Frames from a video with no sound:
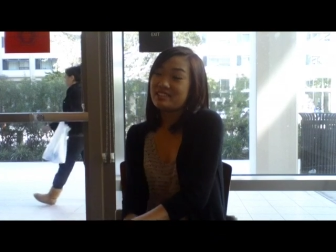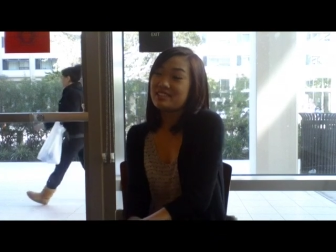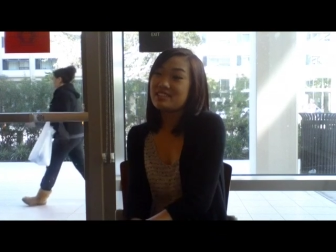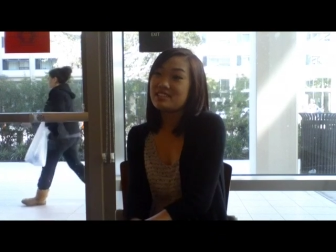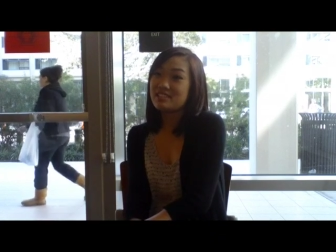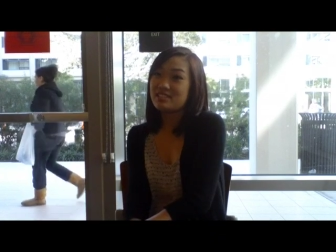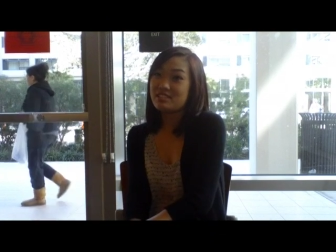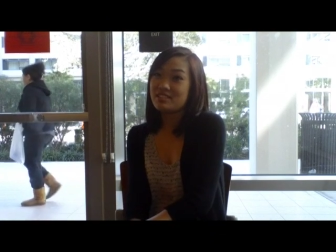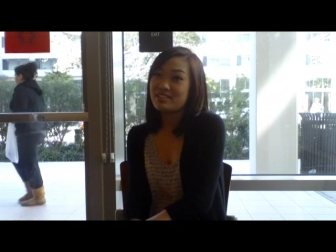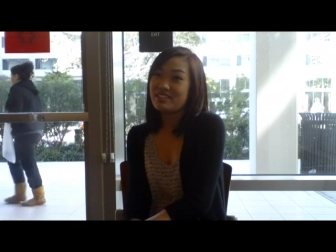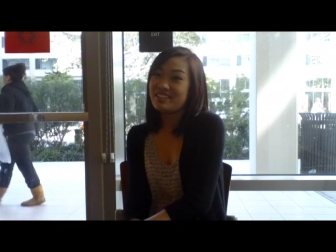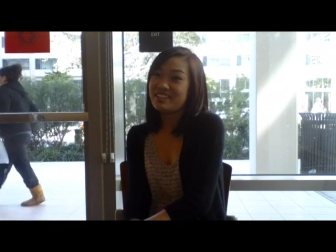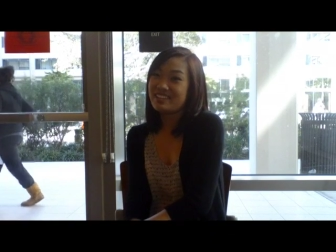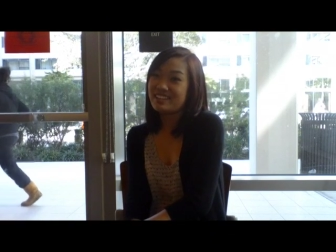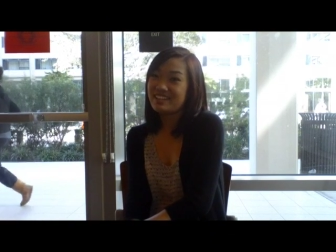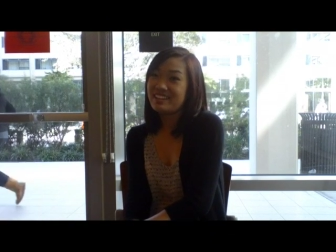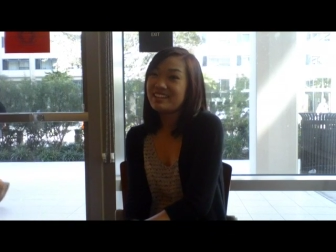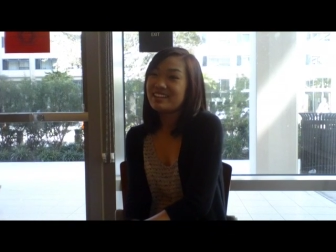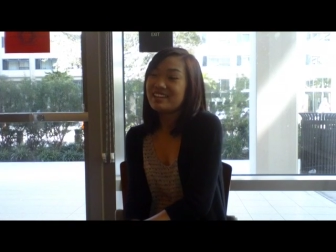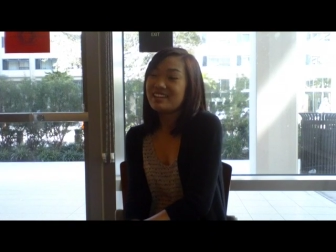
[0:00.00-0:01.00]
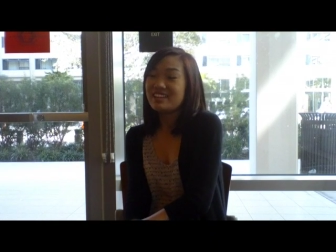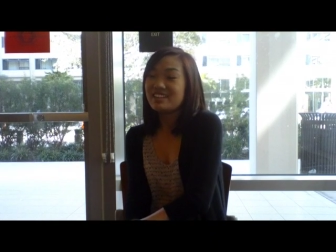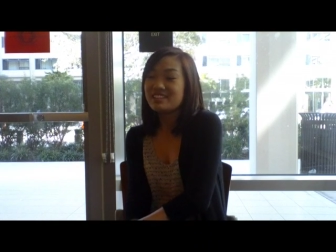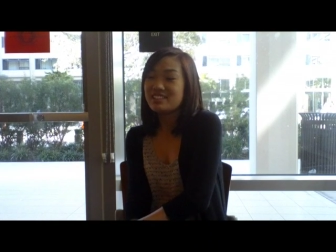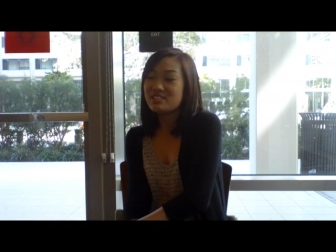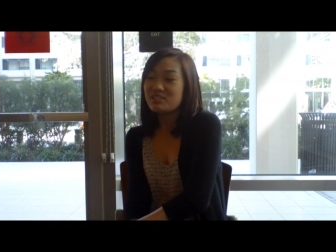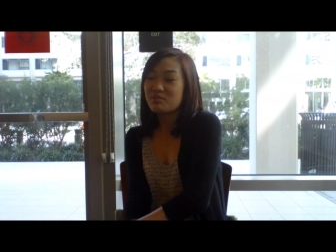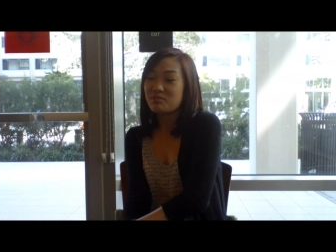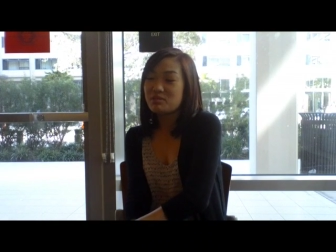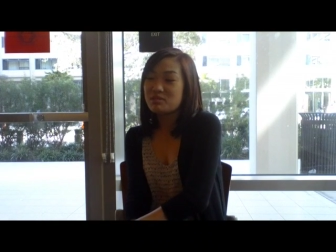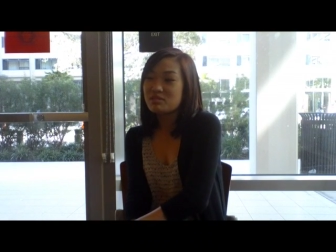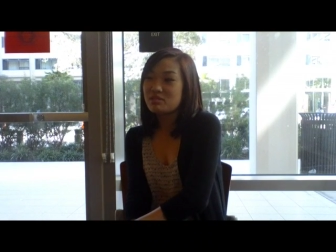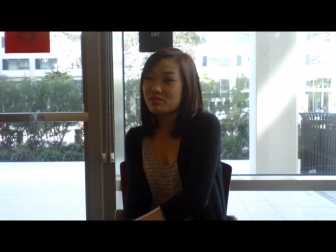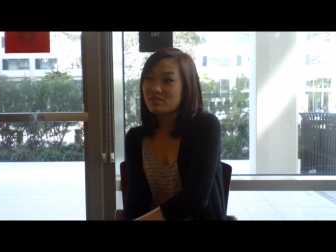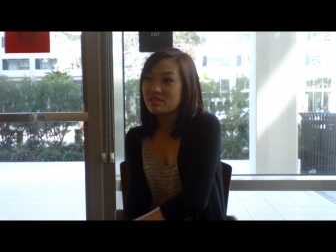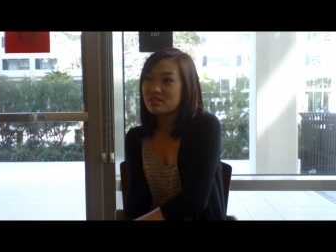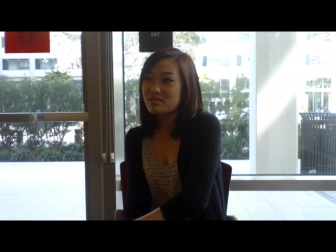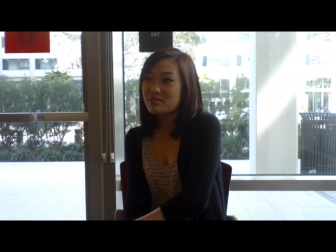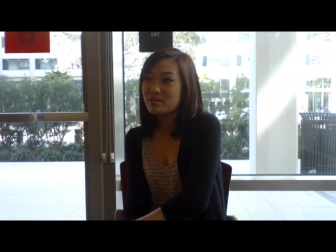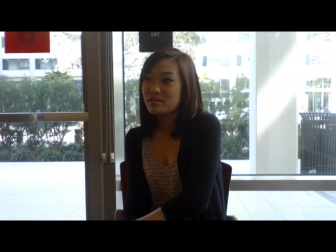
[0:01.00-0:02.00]
so he's told me
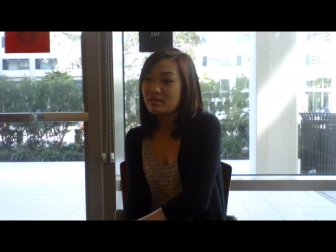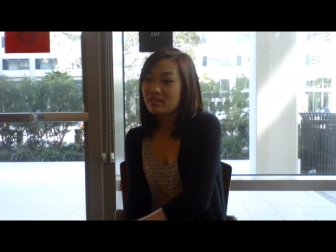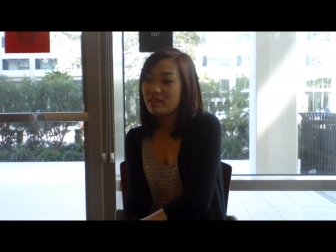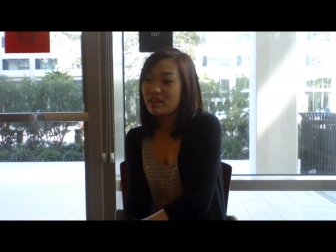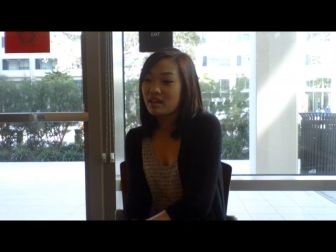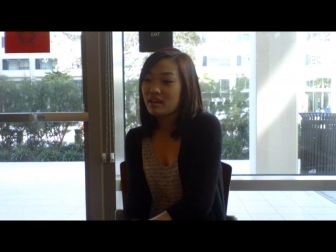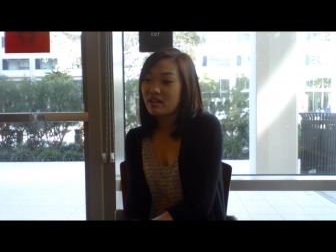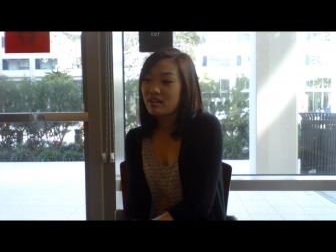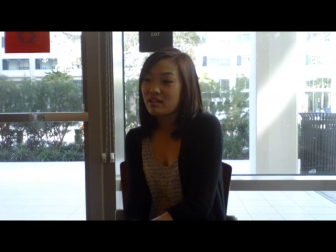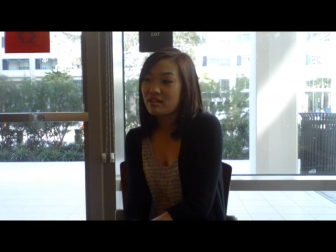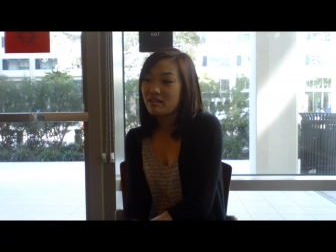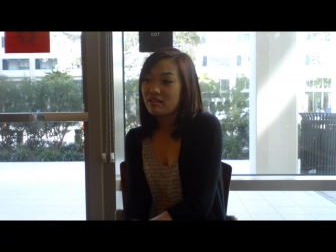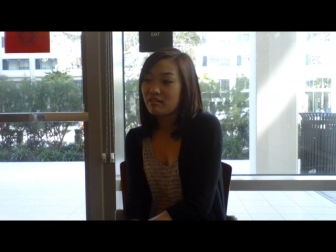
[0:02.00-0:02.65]
stories about that.